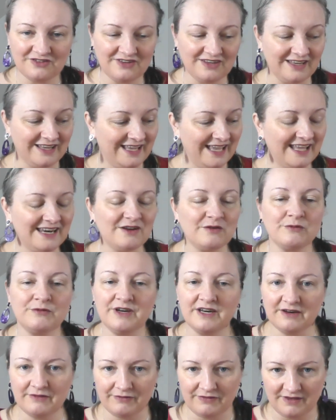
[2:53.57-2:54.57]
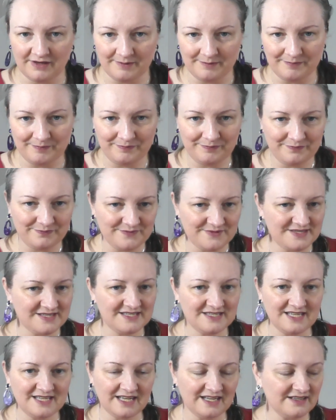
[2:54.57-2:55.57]
getting rid of them,
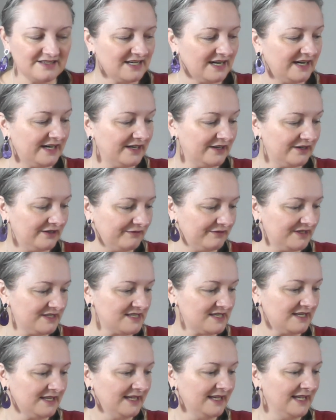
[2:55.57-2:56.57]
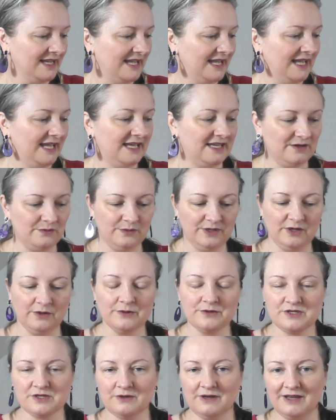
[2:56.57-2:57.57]
sick and tired of it and we
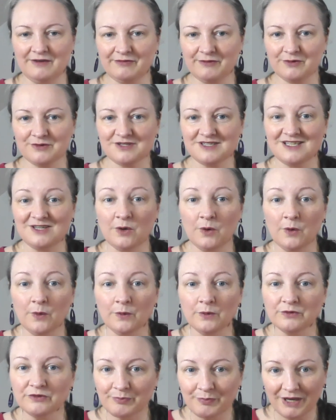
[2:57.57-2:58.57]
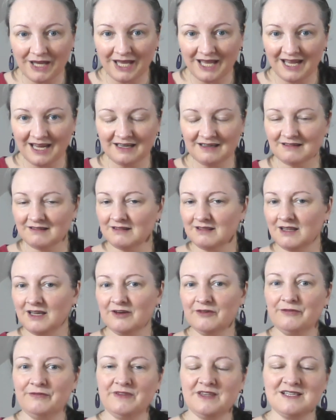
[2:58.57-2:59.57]
also have, course, the old pain, a lot
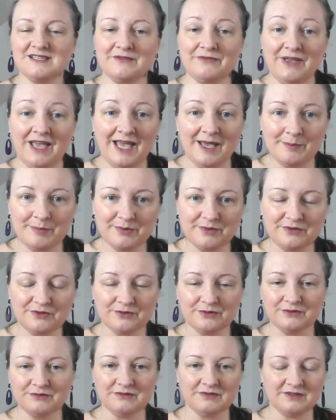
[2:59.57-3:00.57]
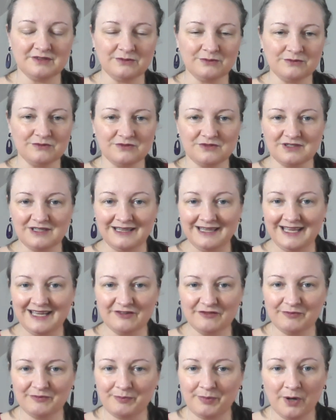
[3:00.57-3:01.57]
of things have happened on, on the
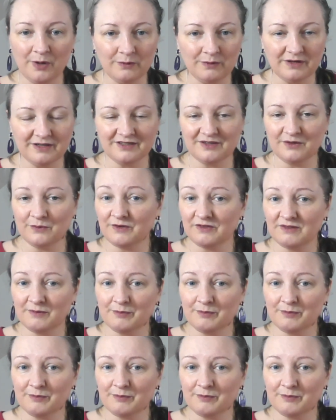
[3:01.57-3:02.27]
land of Poland and with the